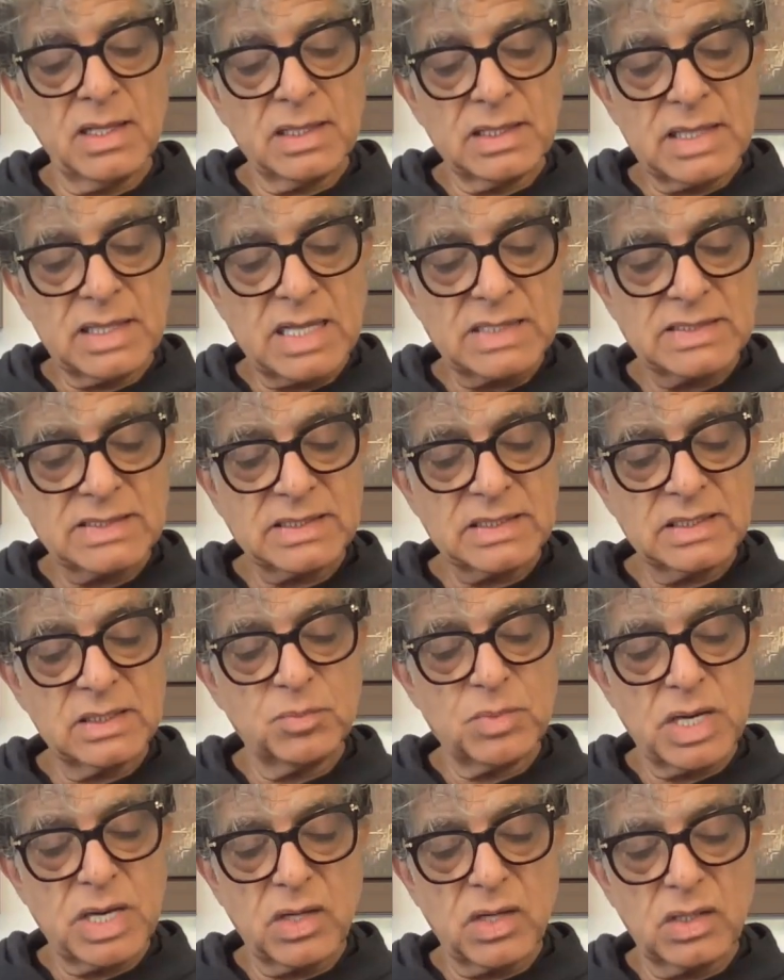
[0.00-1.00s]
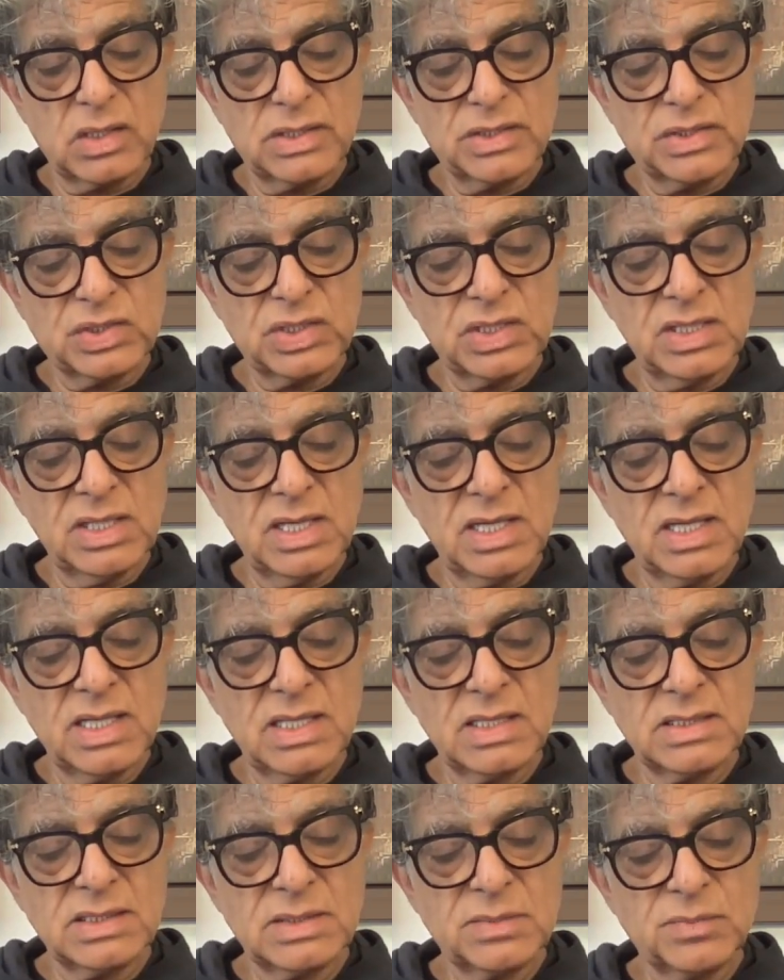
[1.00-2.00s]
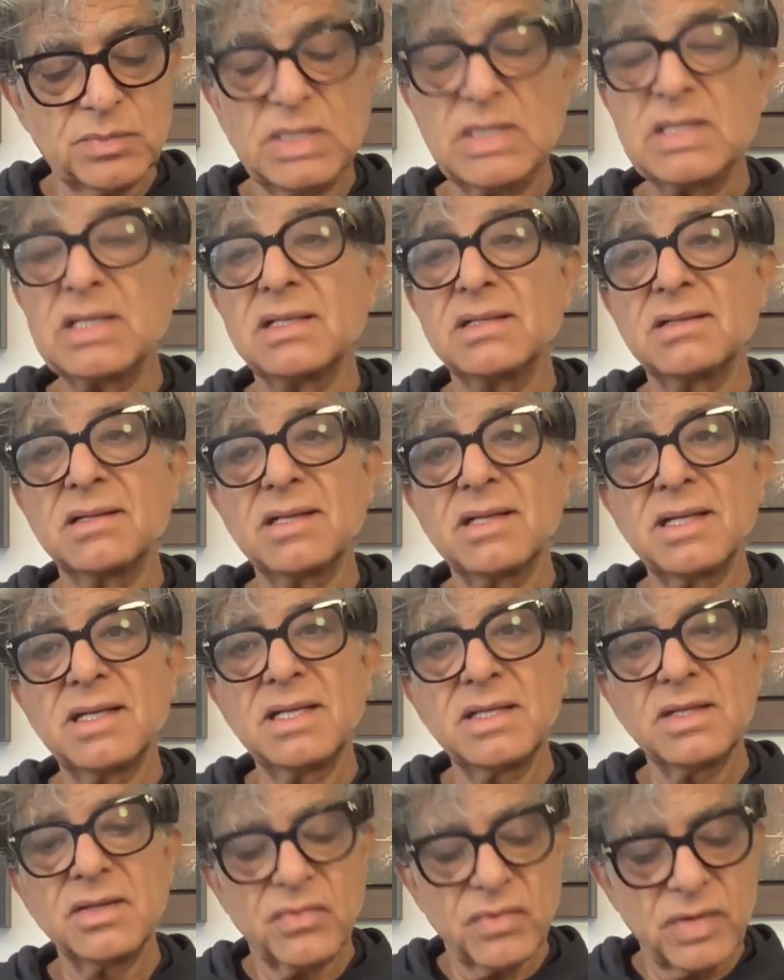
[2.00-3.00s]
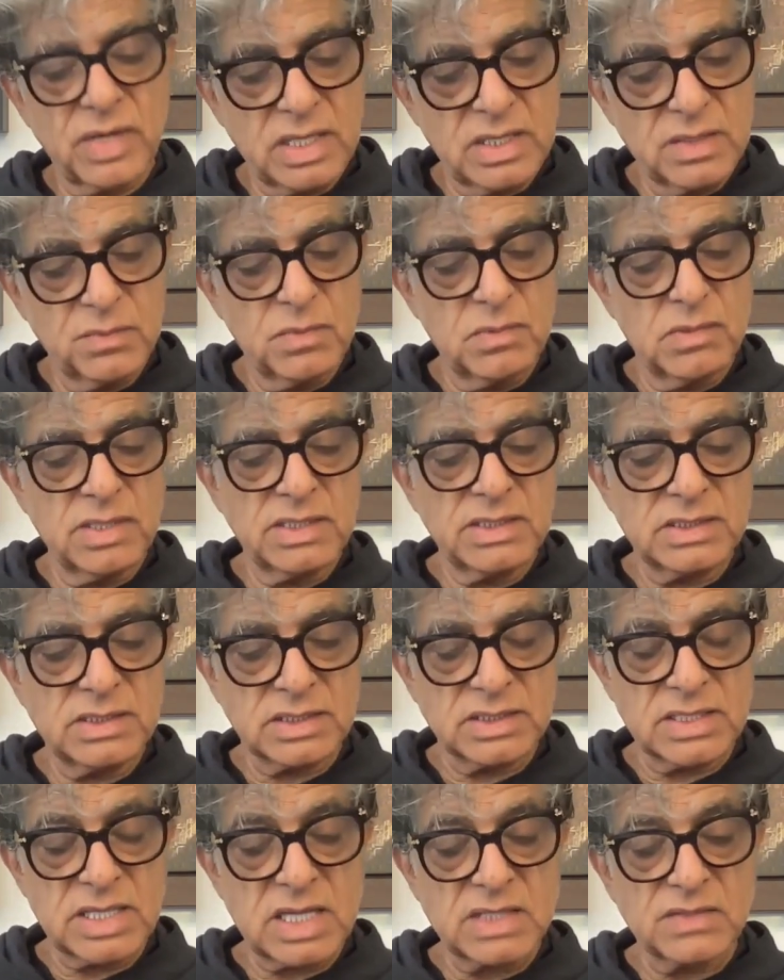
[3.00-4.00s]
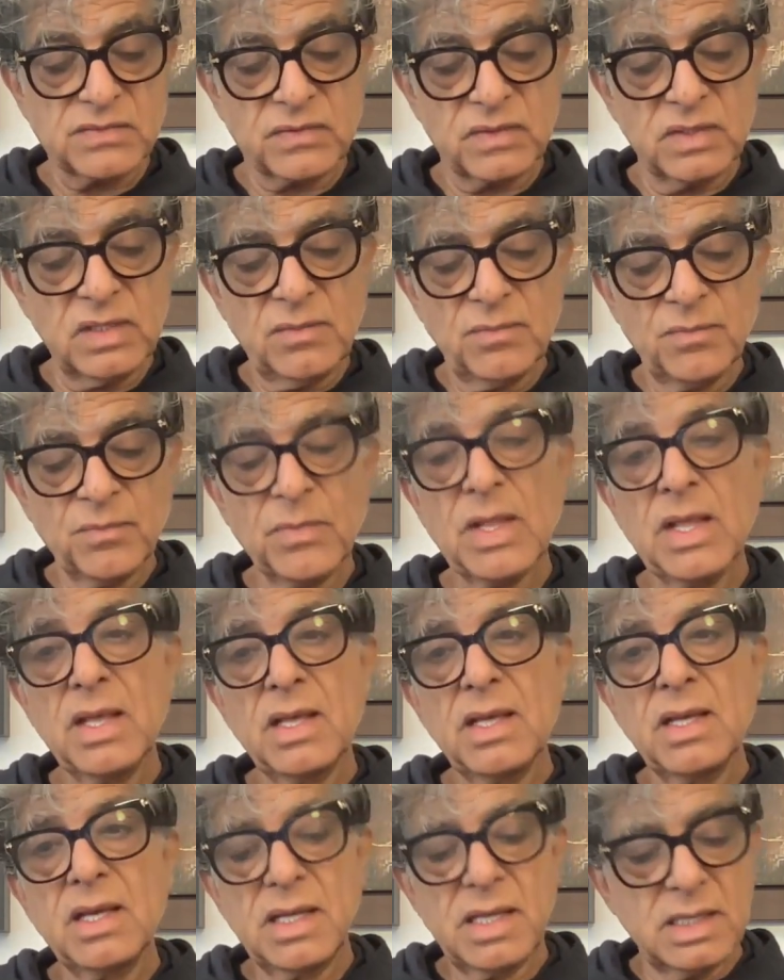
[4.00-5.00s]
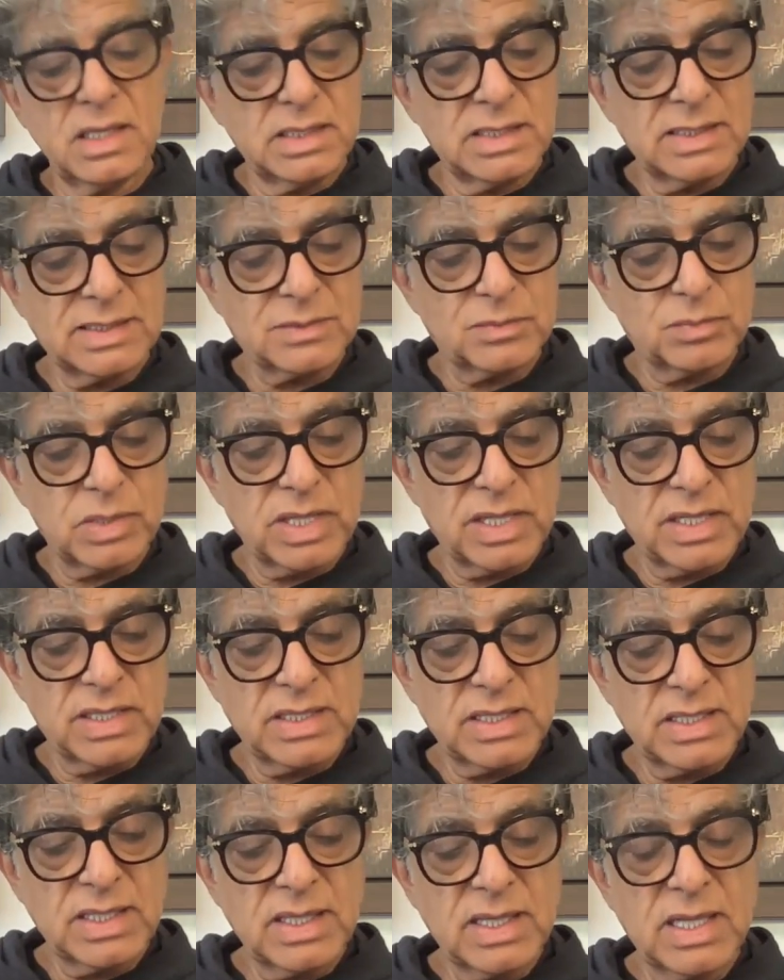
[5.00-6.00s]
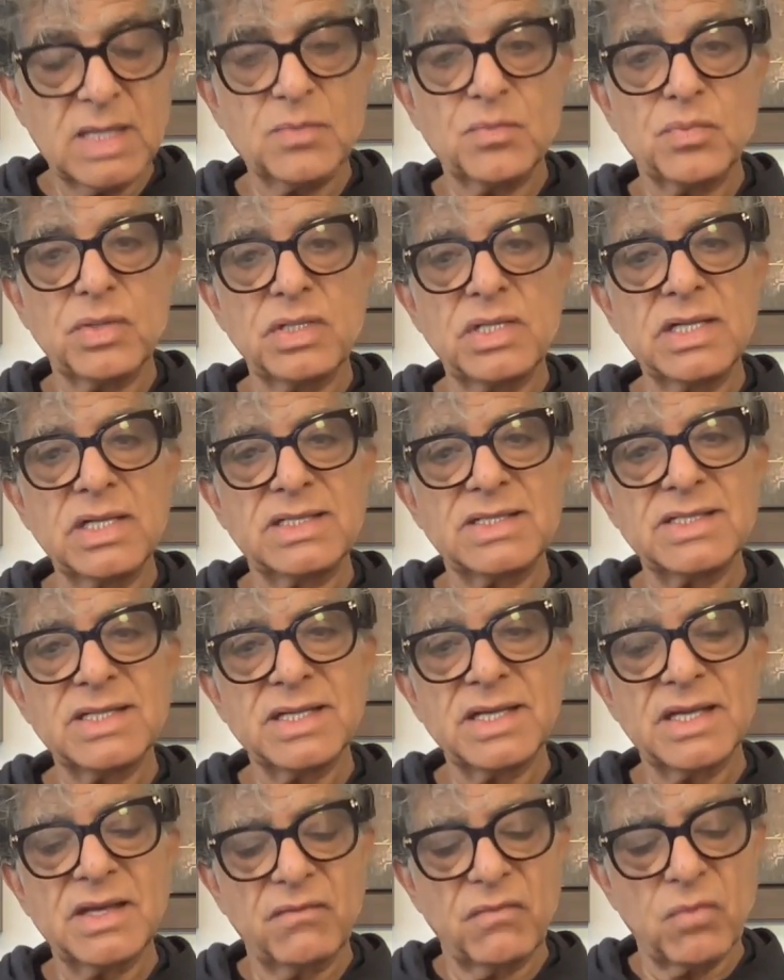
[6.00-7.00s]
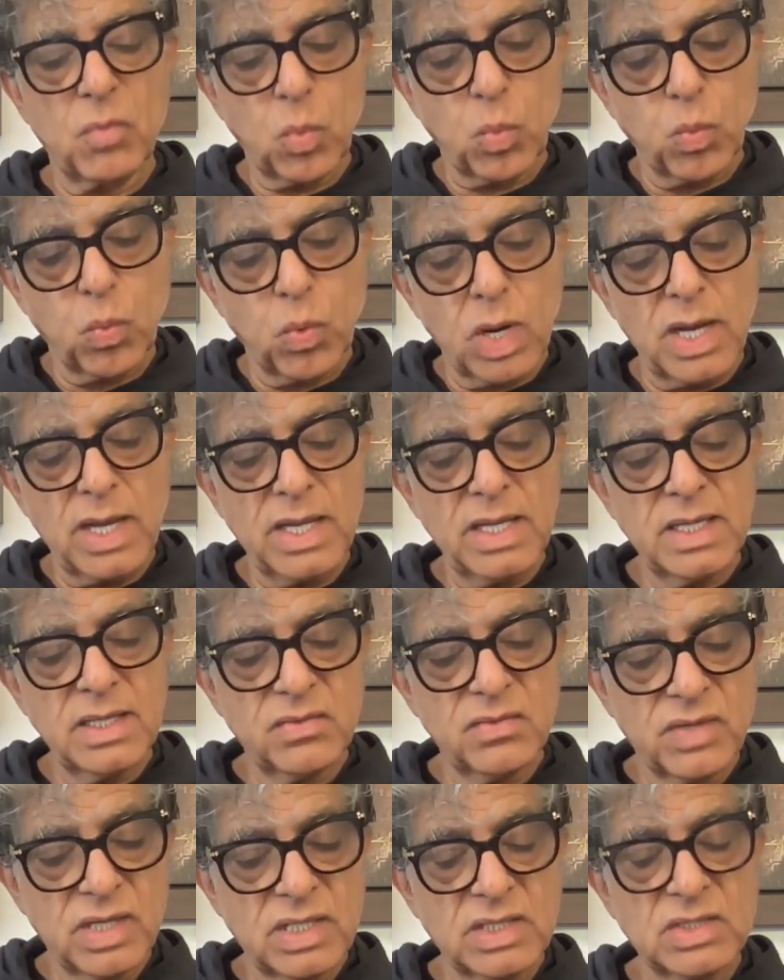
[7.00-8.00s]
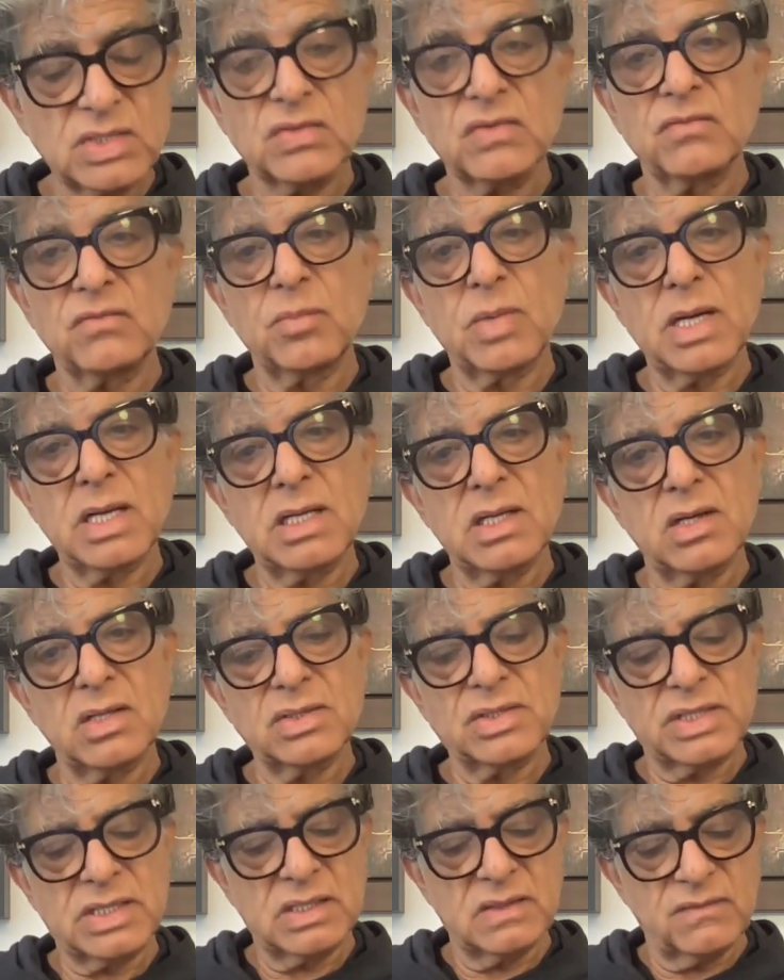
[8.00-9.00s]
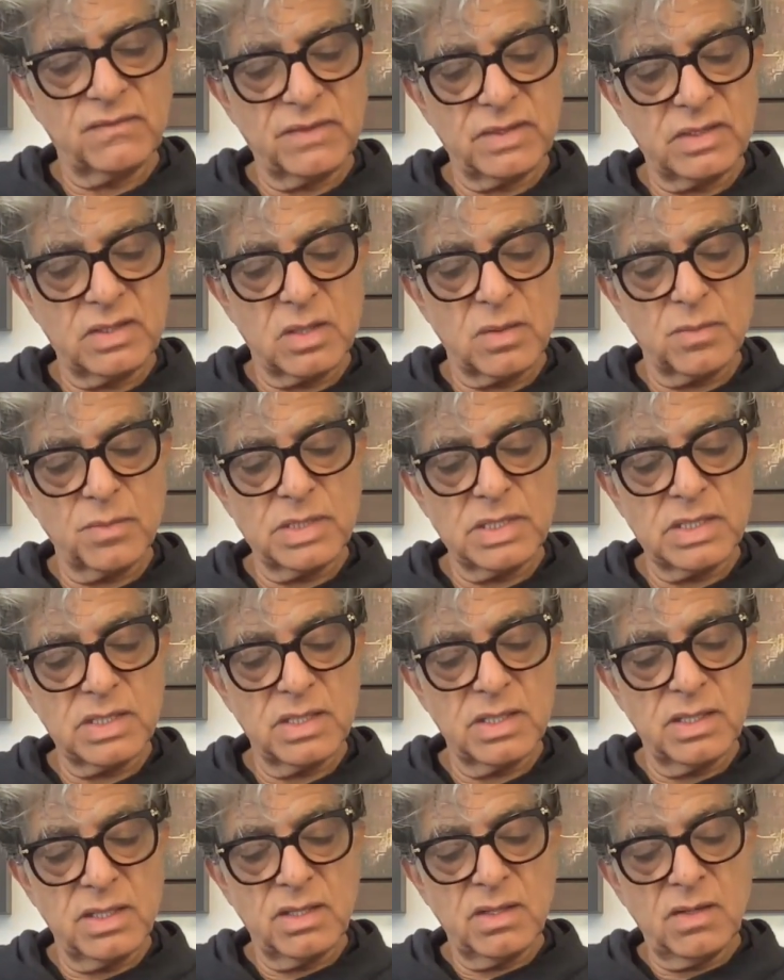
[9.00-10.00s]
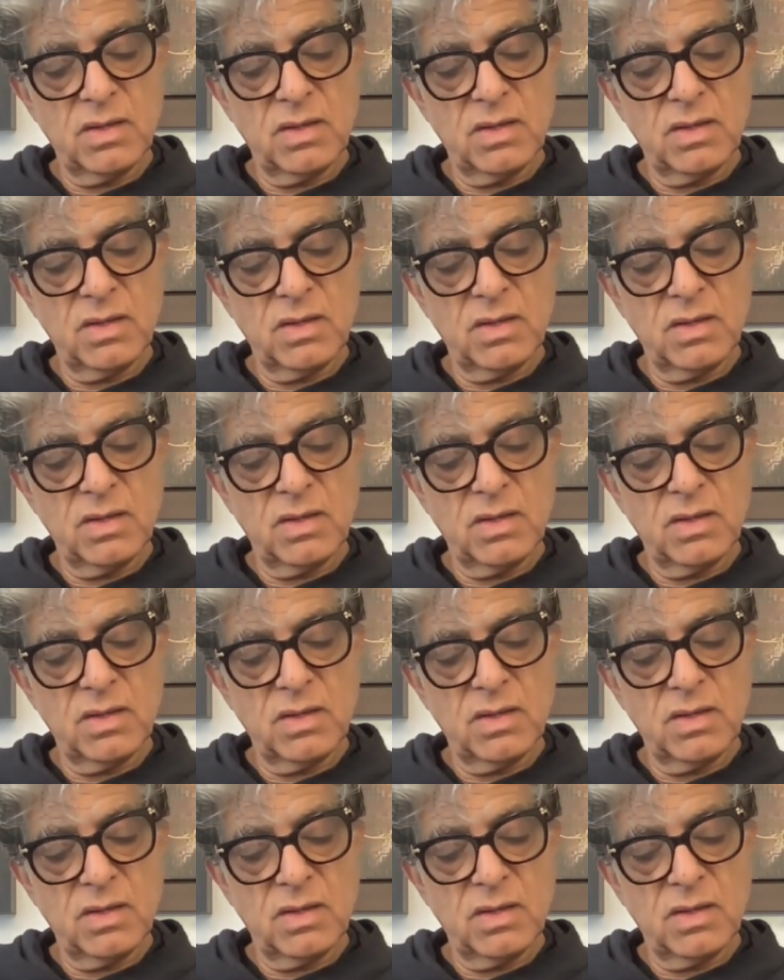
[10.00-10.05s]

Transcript: Classical biology has been incredibly successful in explaining and predicting a wide range of biological phenomena,